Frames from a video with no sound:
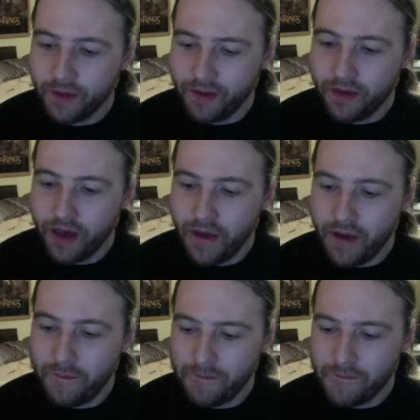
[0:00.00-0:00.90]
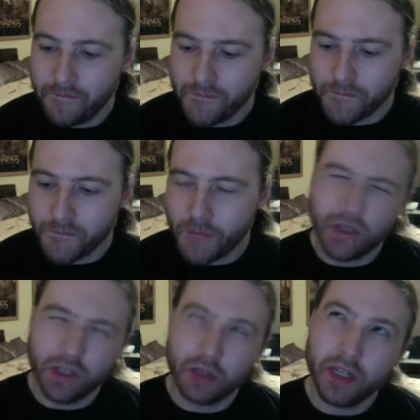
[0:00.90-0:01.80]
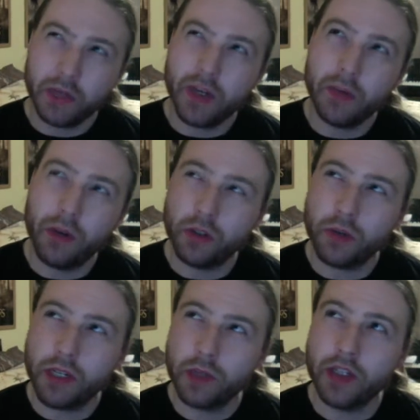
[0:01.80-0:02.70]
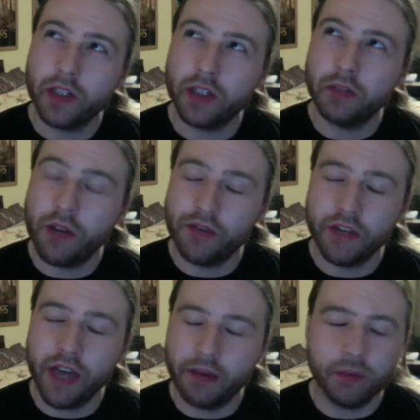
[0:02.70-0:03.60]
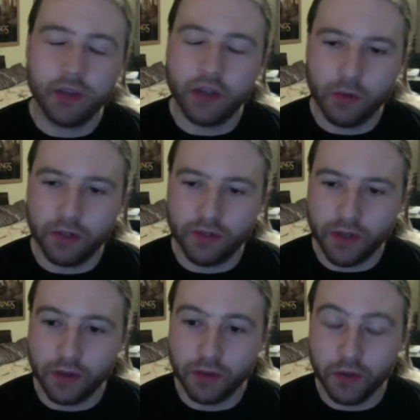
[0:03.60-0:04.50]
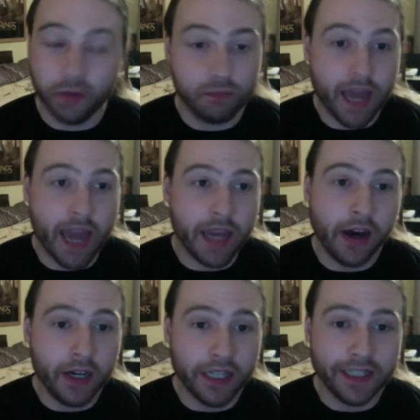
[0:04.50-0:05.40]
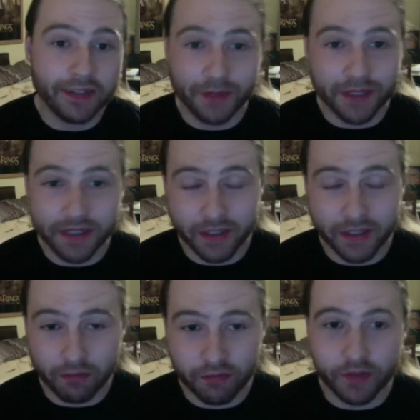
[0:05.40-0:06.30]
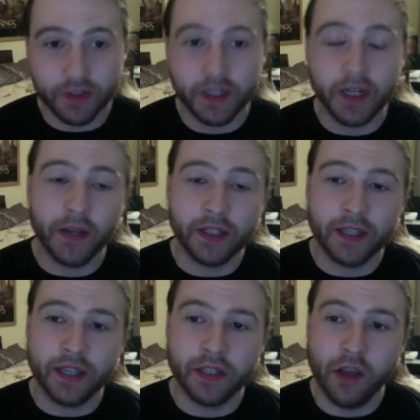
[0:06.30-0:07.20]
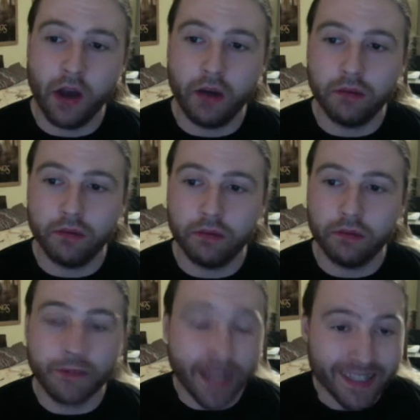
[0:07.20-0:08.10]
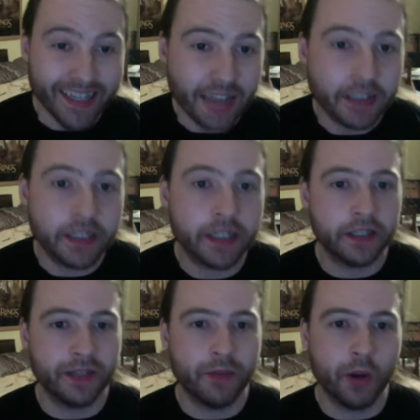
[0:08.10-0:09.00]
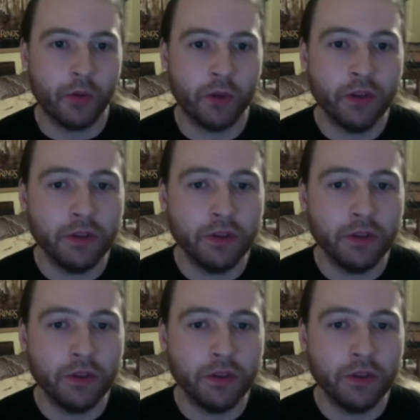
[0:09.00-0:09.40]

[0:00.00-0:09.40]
It was either 2021 or 2022. I forget. It was either one of those. But AI, it's not fantastic at the moment,